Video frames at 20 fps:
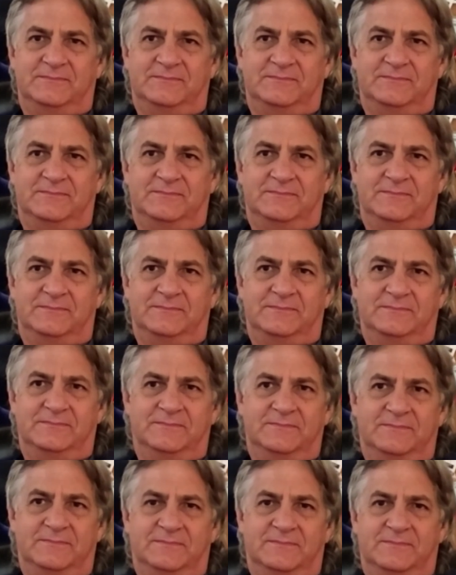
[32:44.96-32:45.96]

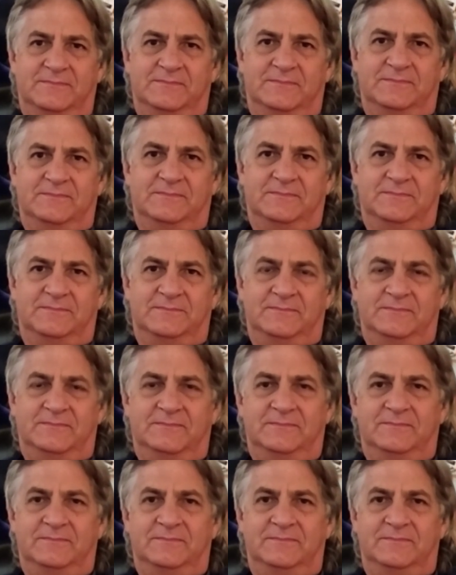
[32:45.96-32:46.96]

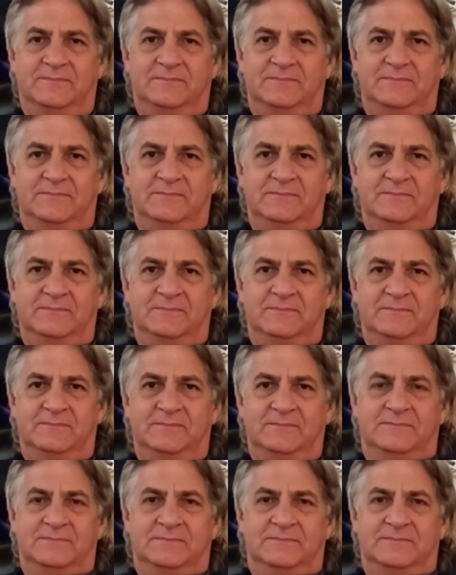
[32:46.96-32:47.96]

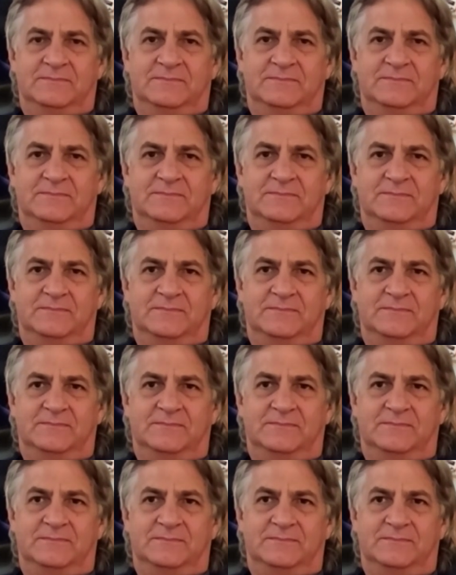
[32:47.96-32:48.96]

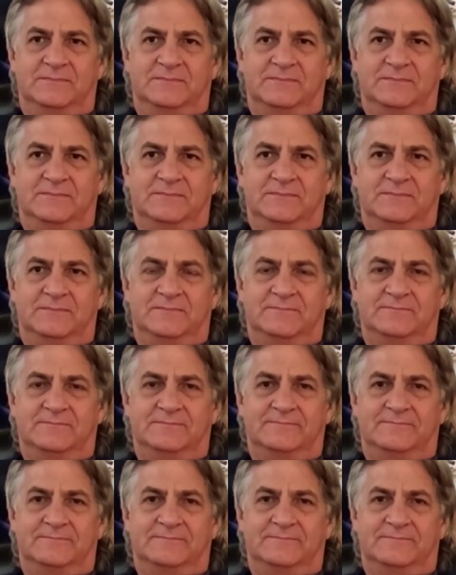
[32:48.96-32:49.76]
(not speaking)